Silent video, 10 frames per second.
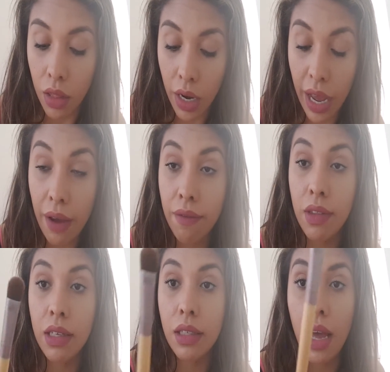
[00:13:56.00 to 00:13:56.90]
Then I
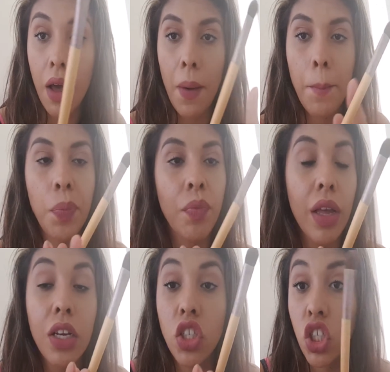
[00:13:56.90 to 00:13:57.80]
have this
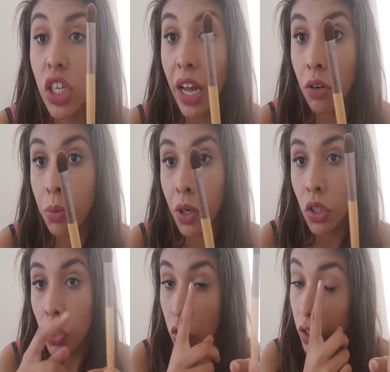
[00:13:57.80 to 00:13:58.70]
shadow
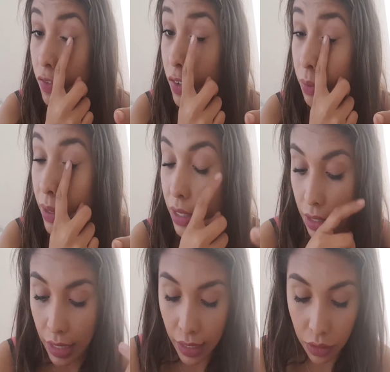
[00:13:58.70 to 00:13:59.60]
brush just for my
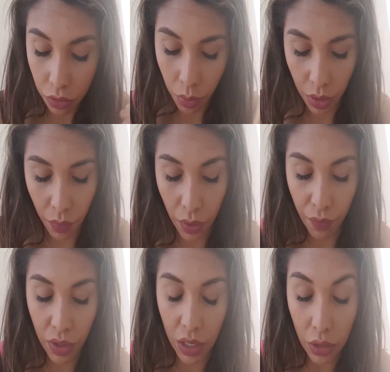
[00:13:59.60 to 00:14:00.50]
lid, or whatever I
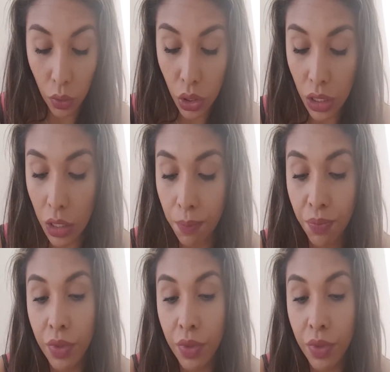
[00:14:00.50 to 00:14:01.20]
feel like using it.